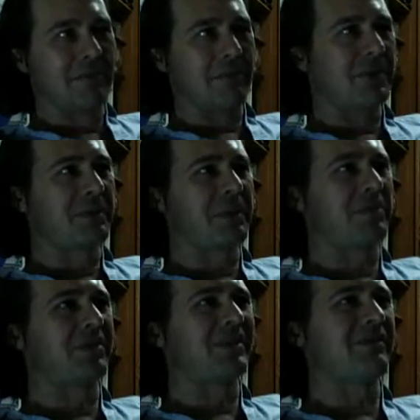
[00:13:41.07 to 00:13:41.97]
Most
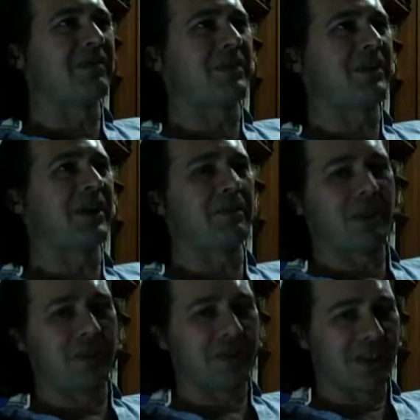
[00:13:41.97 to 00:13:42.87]
people never think
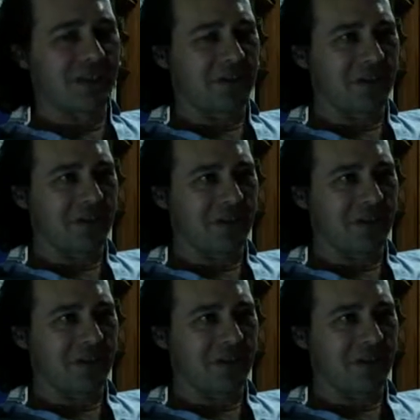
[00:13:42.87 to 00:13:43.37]
about what they do.